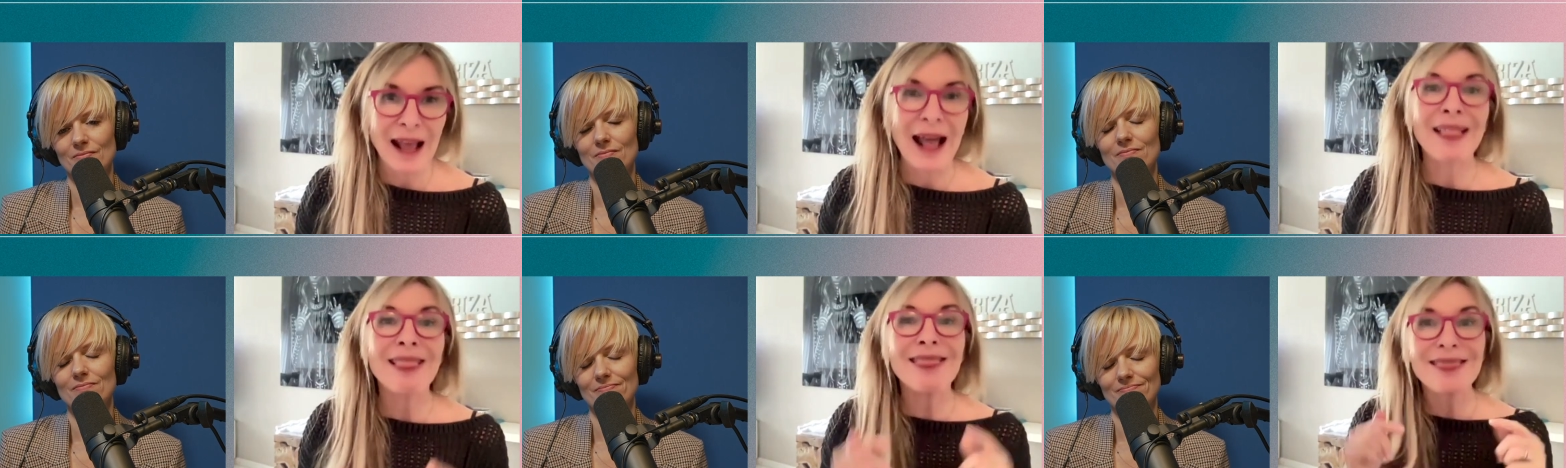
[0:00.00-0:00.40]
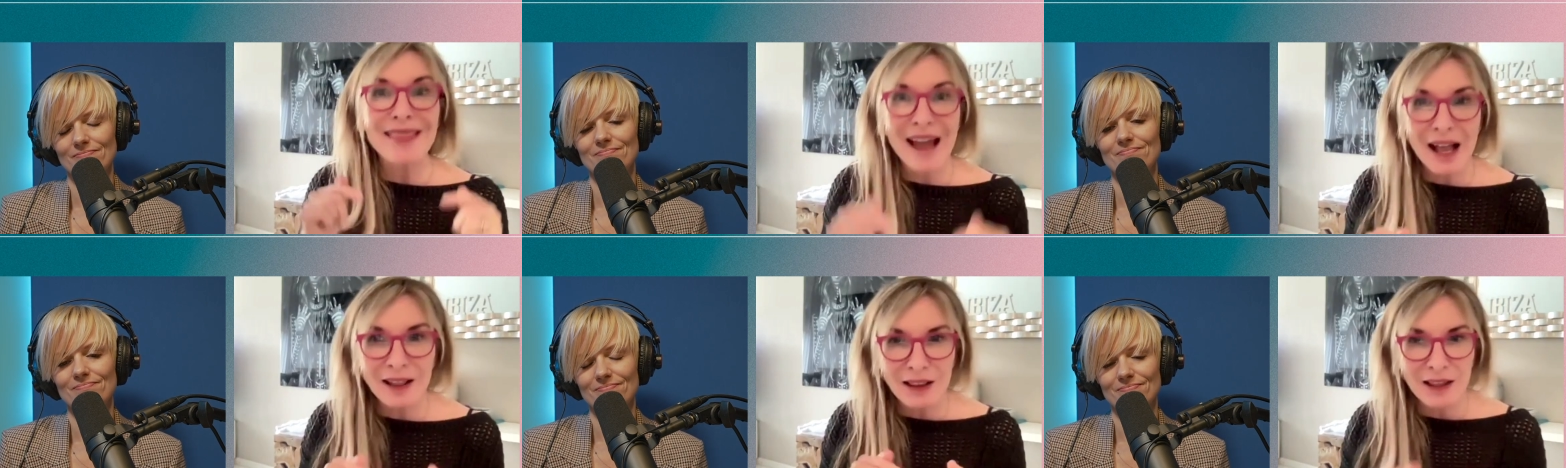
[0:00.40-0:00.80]
Speaker 1: And
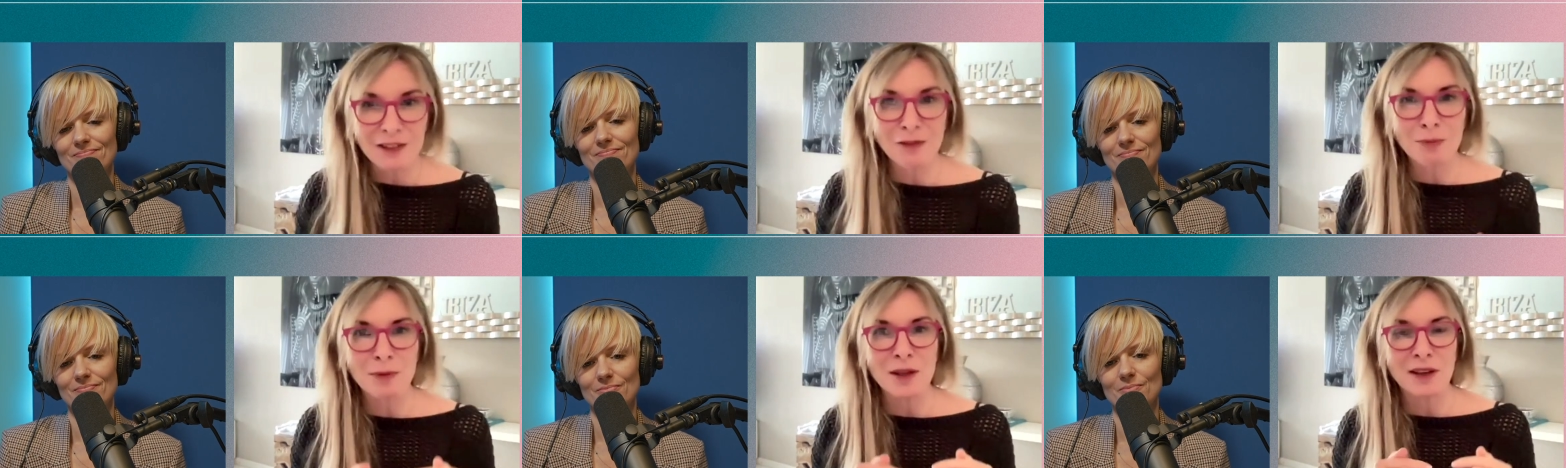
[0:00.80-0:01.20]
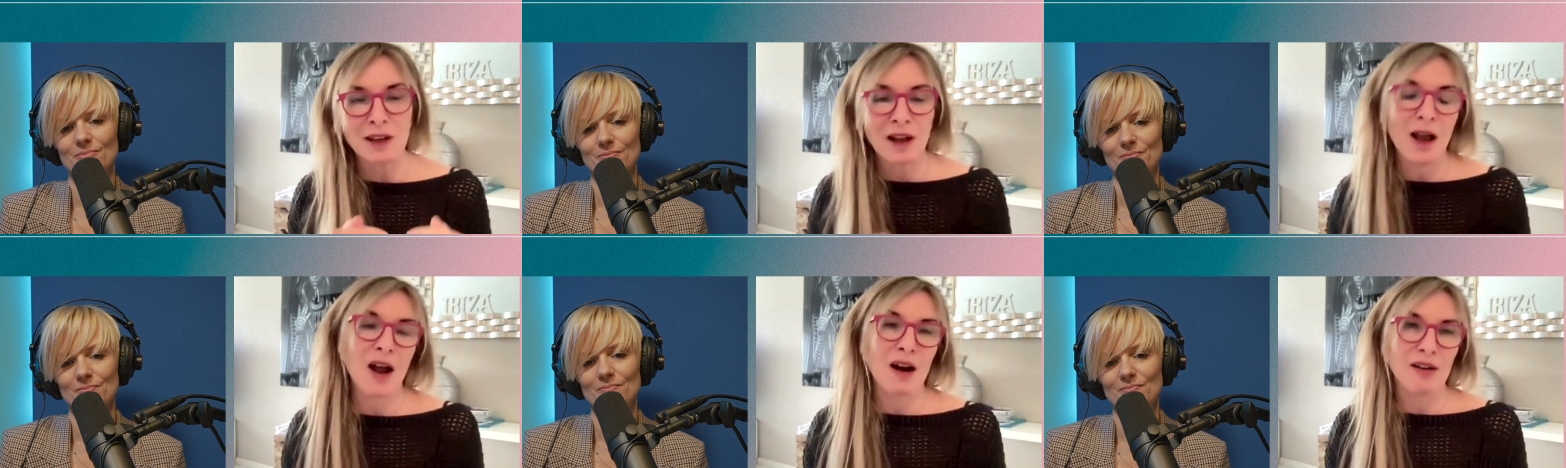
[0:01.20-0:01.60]
that gave me the
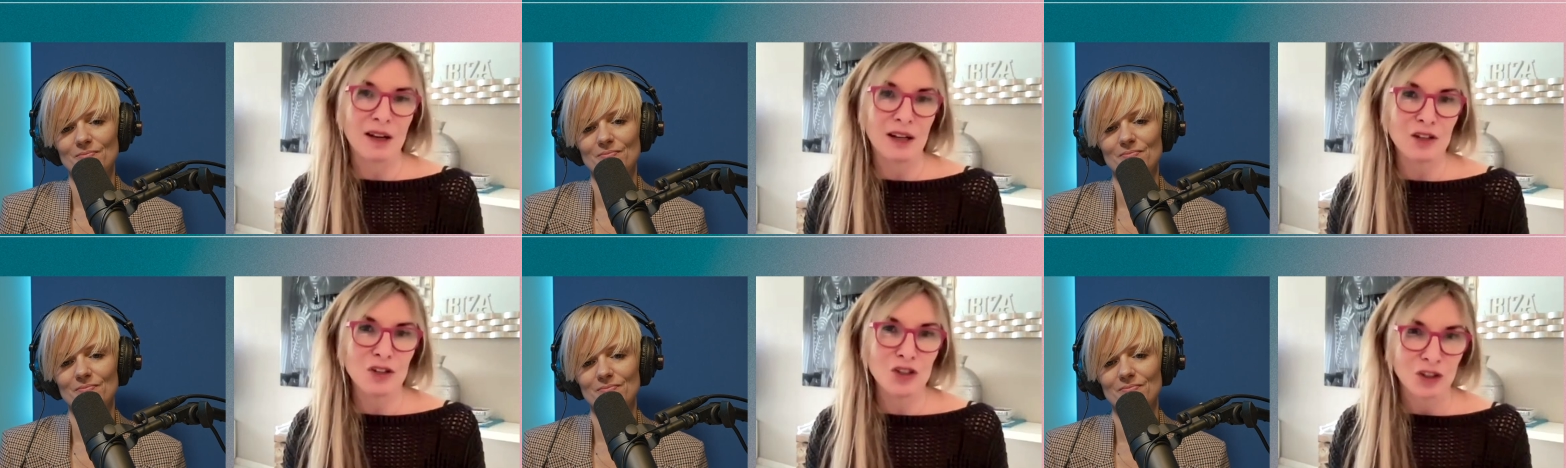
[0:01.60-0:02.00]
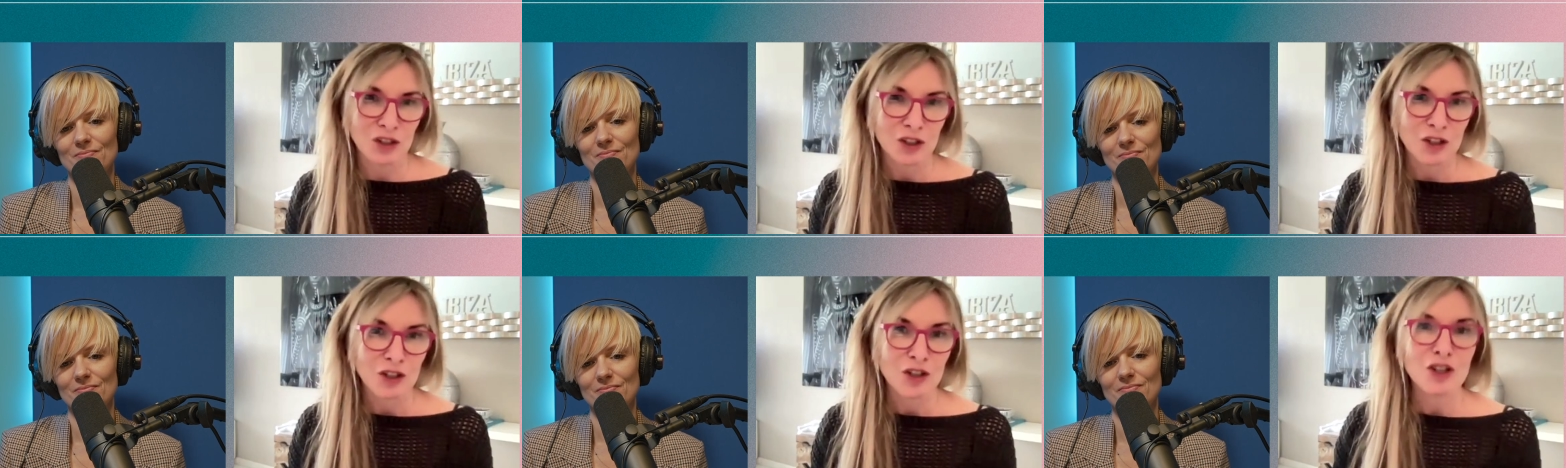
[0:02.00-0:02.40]
courage
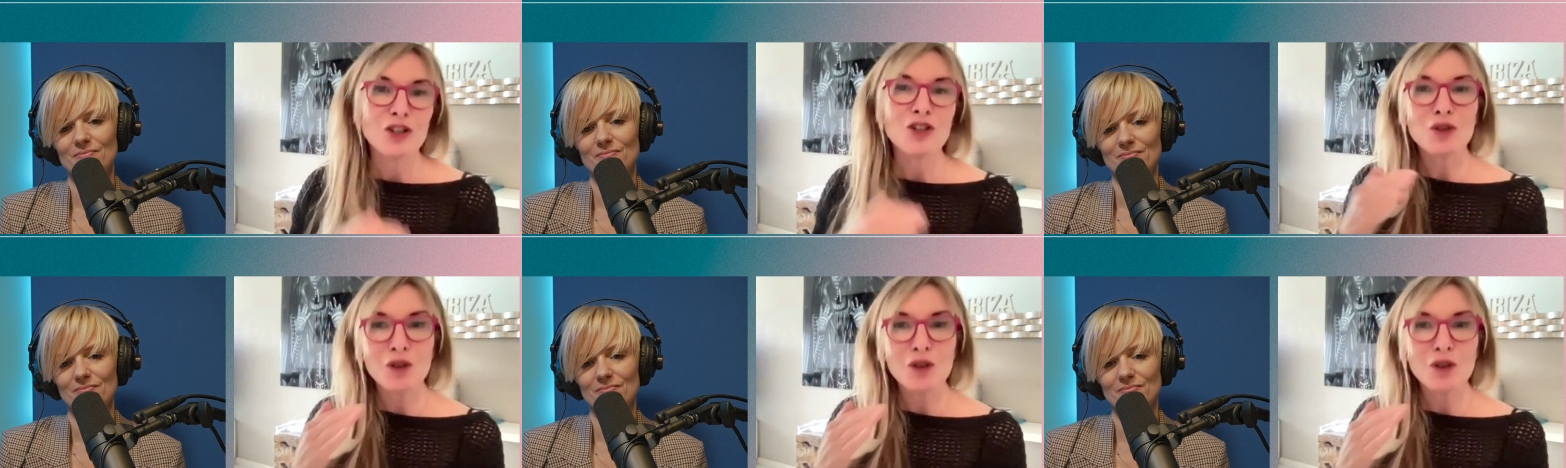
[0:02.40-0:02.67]
to